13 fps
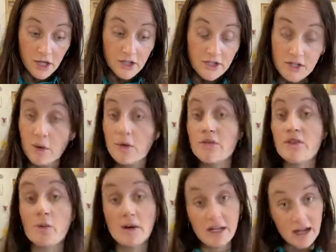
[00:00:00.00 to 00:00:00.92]
So if
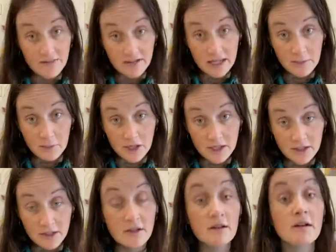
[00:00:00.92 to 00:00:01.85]
you wanna have an
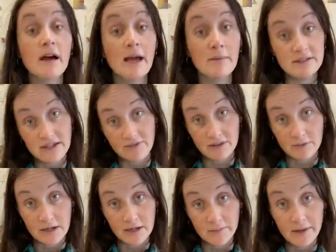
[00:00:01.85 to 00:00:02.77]
apron, I would definitely
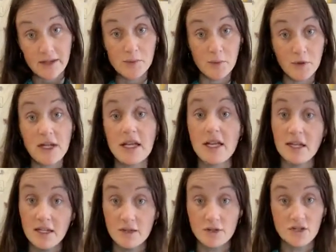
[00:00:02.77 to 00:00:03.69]
recommend
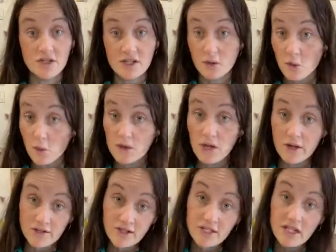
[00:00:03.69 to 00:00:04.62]
bringing either just an old
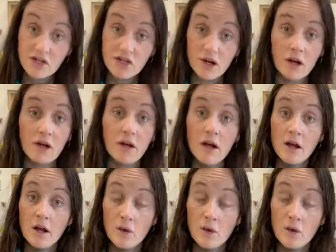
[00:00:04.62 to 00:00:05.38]
large t-shirt